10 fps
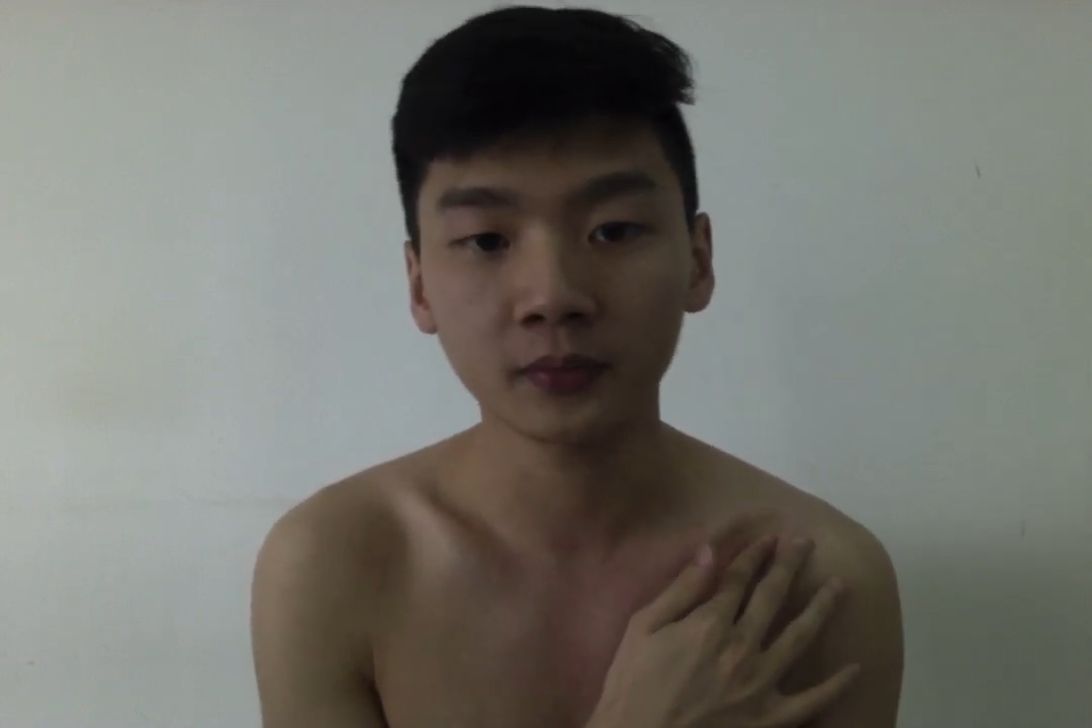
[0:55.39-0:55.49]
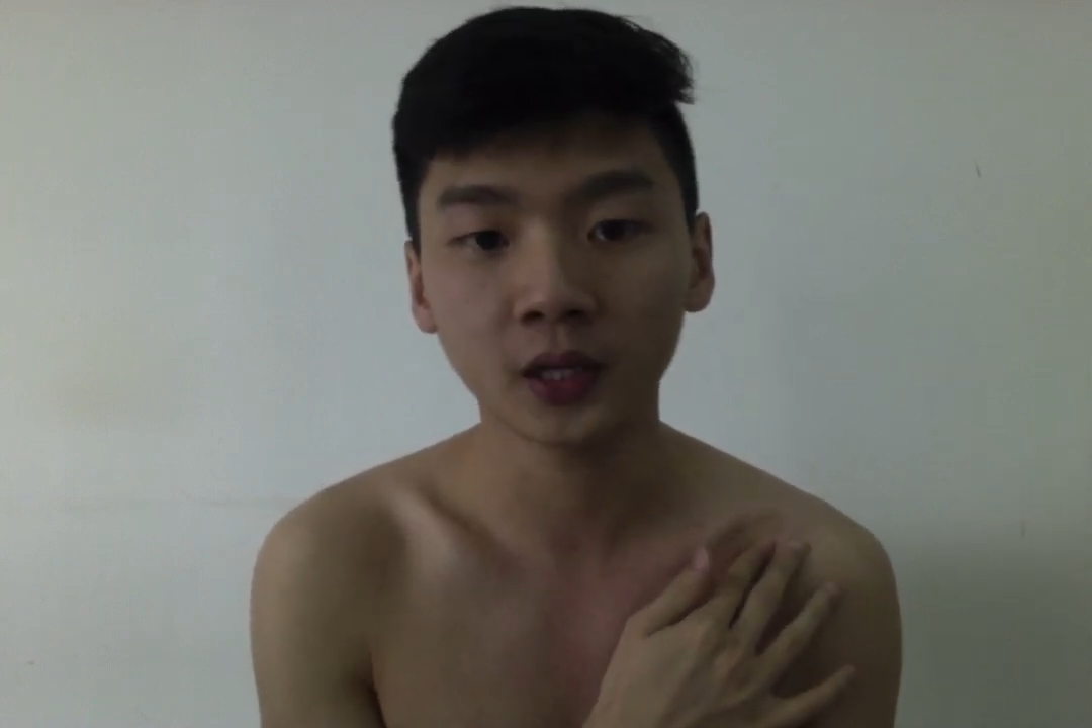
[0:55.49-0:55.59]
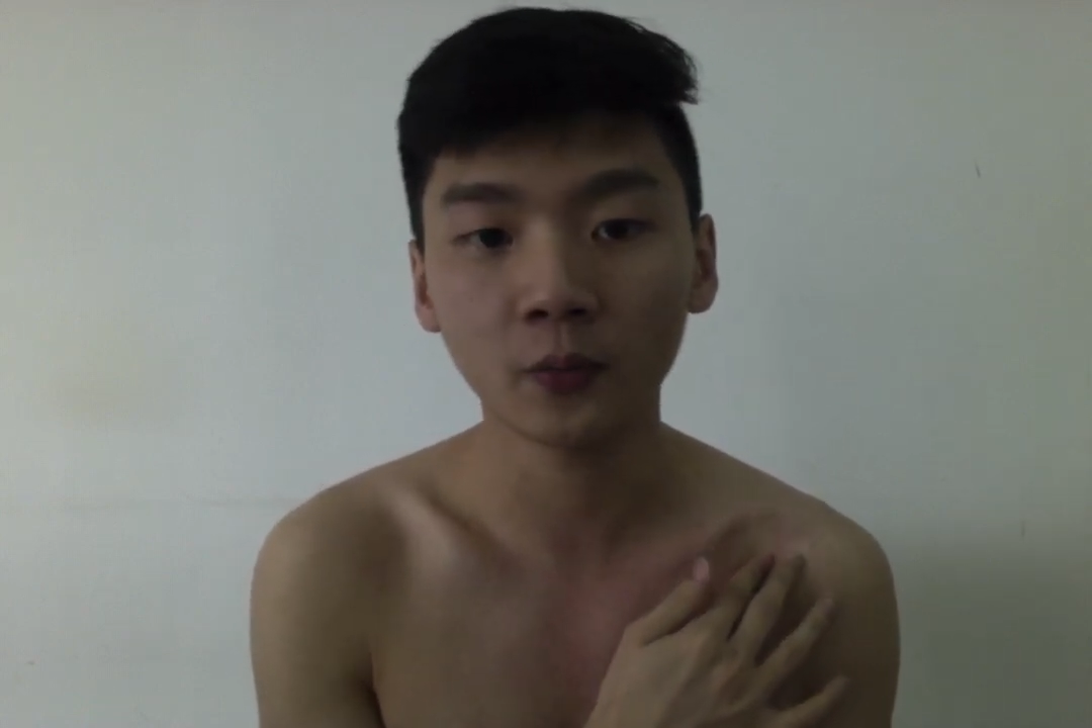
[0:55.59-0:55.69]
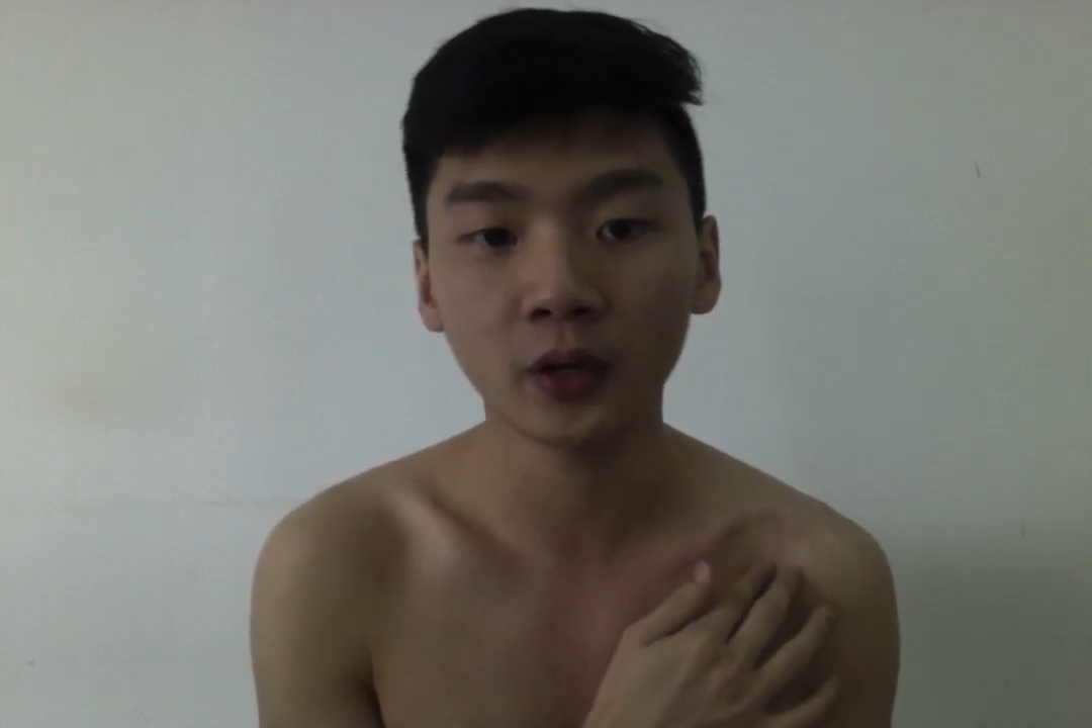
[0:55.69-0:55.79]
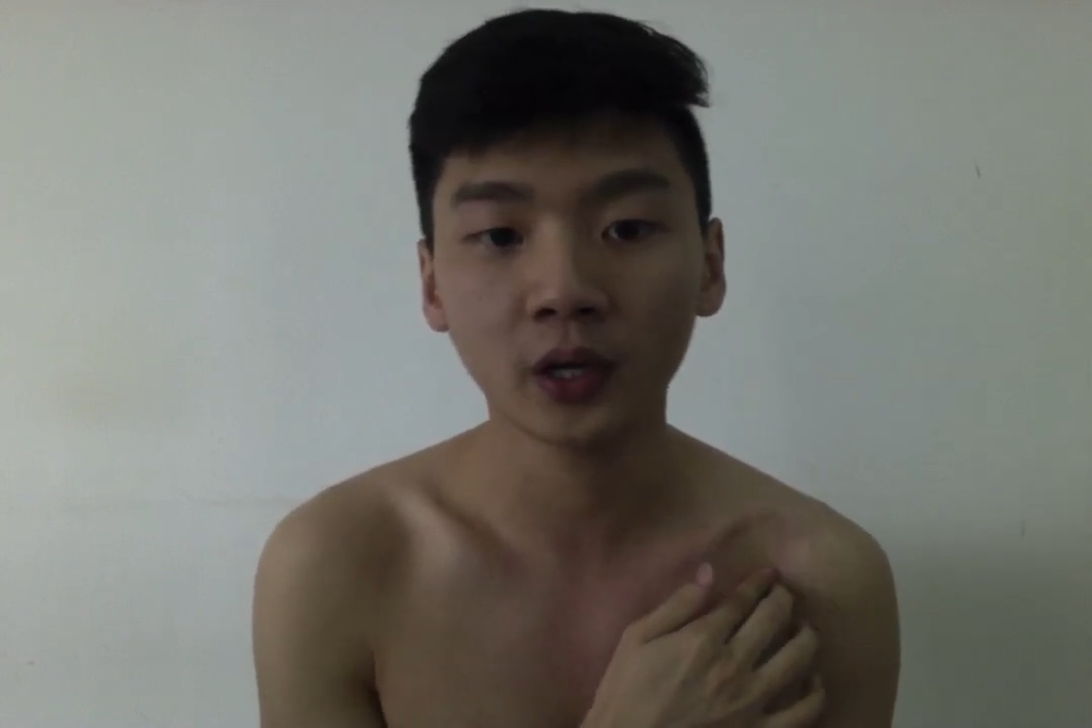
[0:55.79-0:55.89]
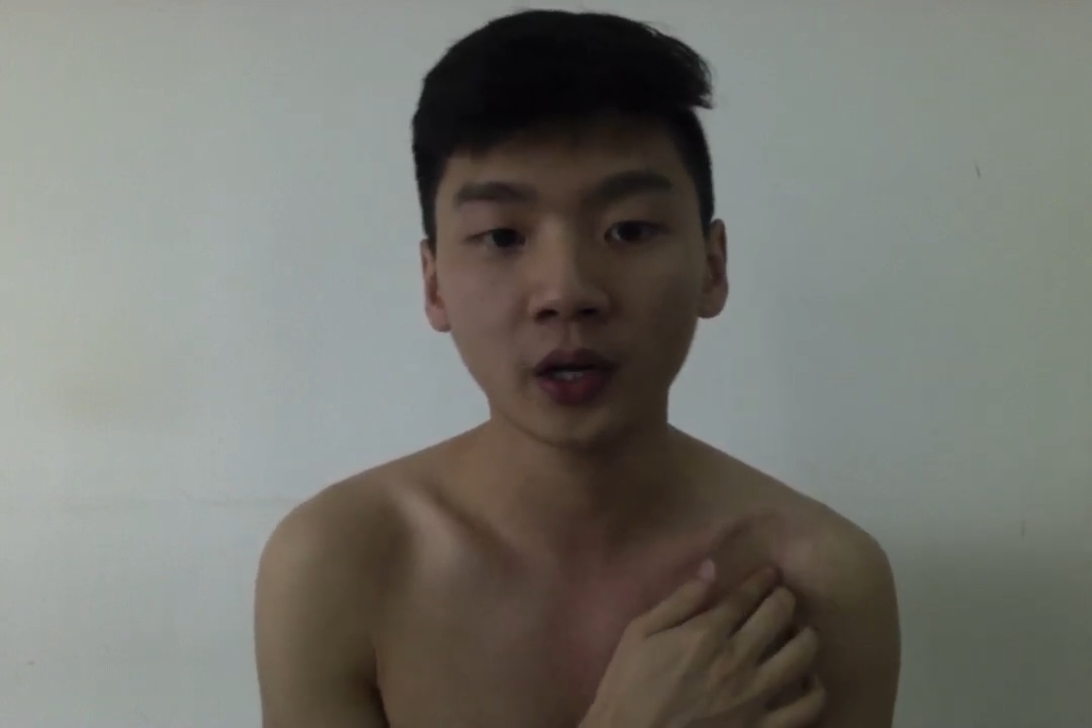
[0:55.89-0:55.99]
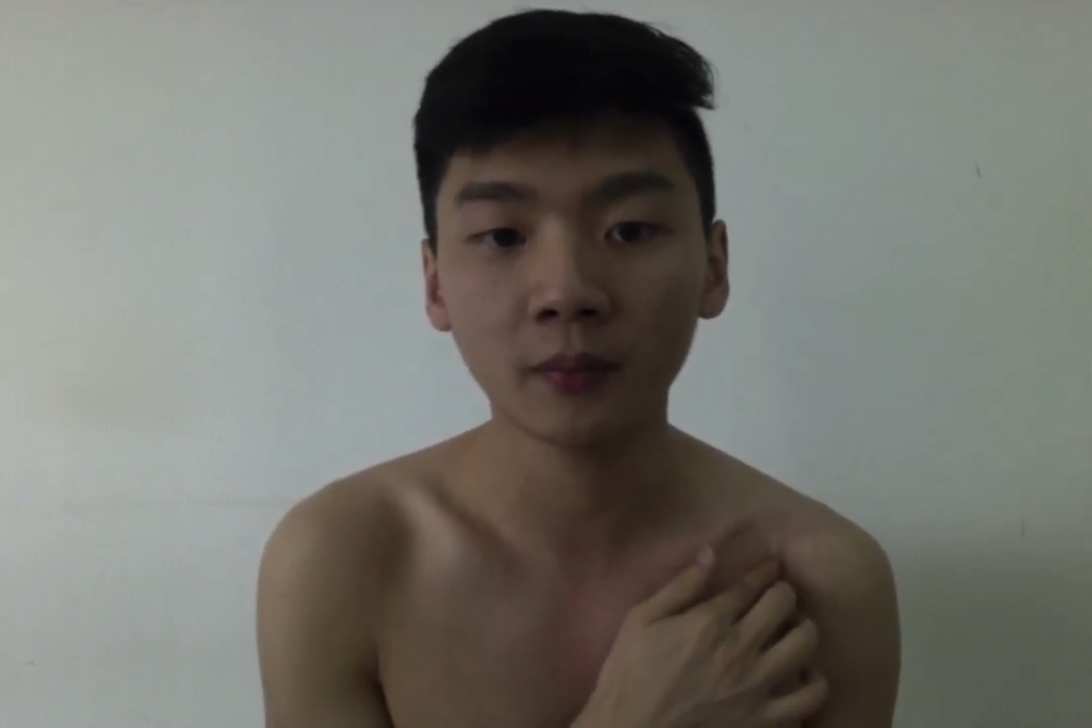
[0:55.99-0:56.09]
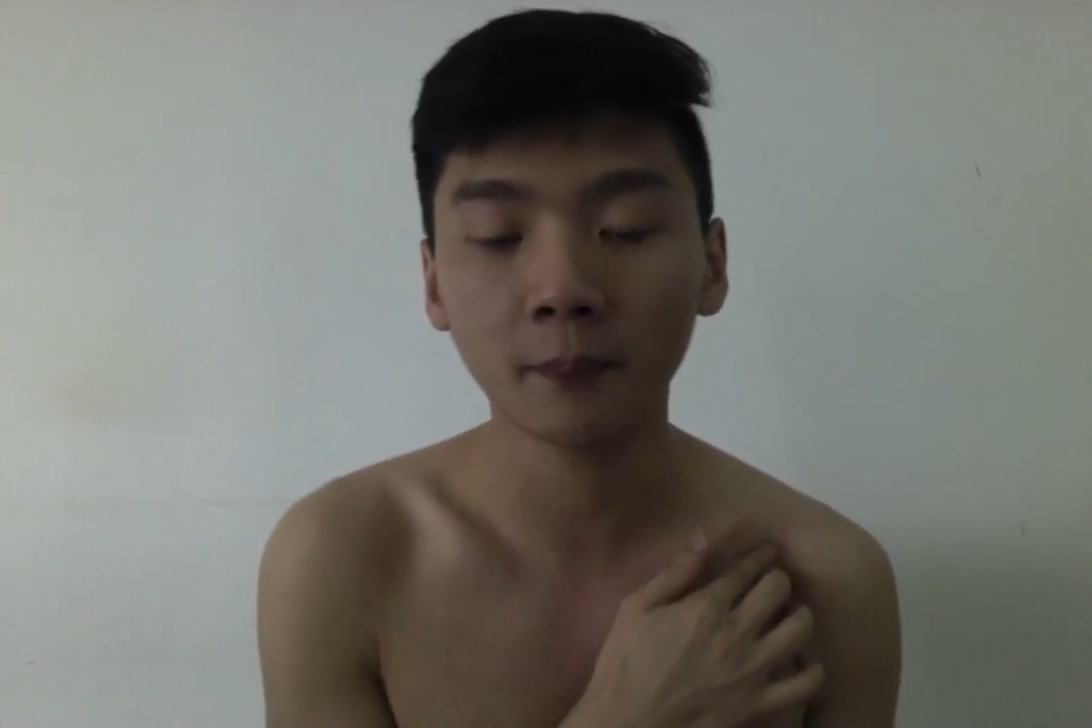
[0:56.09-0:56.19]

then we can